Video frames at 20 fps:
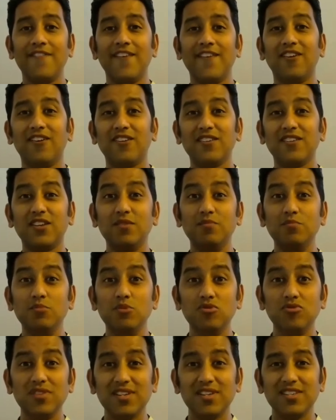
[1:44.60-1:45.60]
And then on a
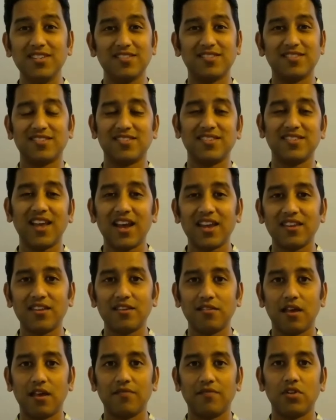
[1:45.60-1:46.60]
community and
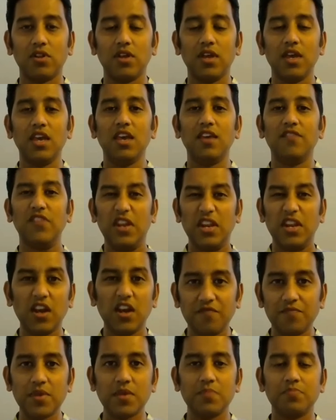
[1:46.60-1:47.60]
society level, if
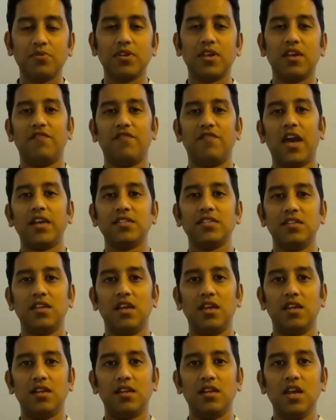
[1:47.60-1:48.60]
enough people get
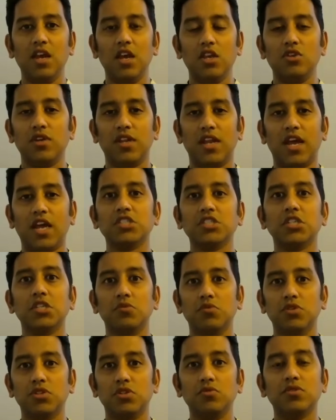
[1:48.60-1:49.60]
vaccinated, you can
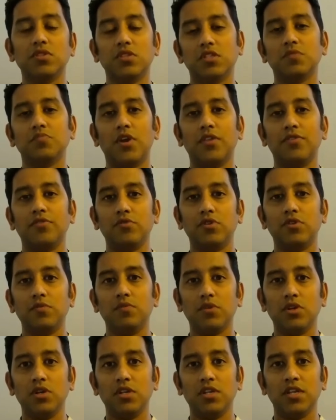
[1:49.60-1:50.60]
actually reduce the spread through
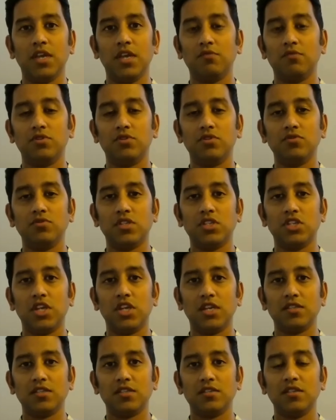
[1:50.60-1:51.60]
community and reduce the
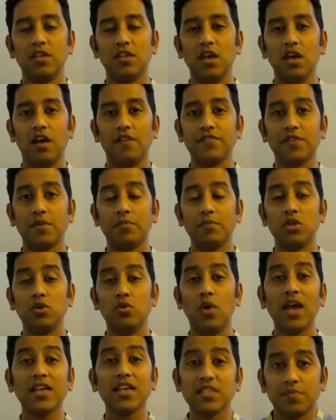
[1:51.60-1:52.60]
chances of somebody
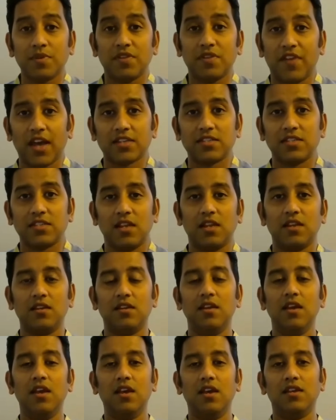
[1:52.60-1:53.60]
who hasn't been
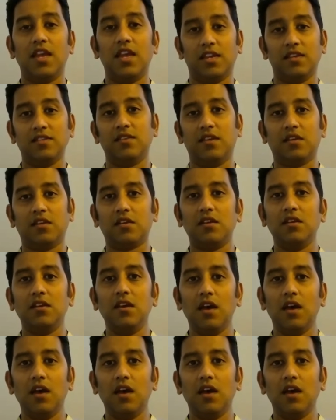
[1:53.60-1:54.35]
vaccinated getting sick.